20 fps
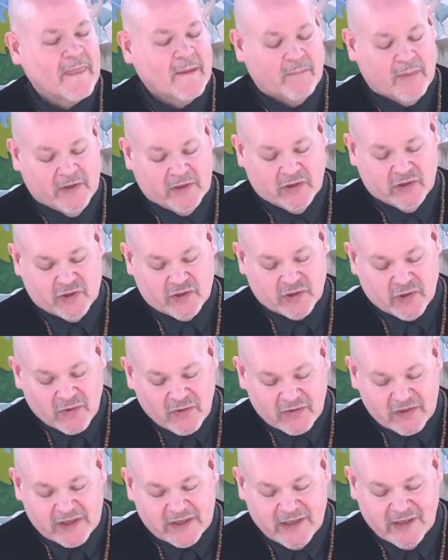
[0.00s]
but
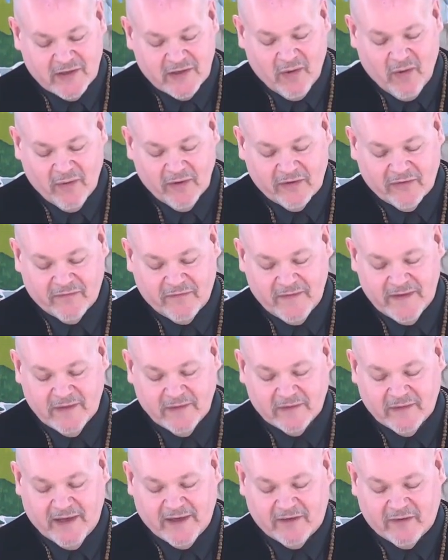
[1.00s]
church didn't always
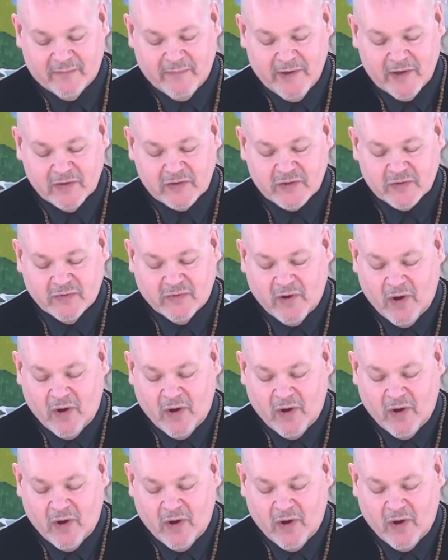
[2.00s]
feel like spiritual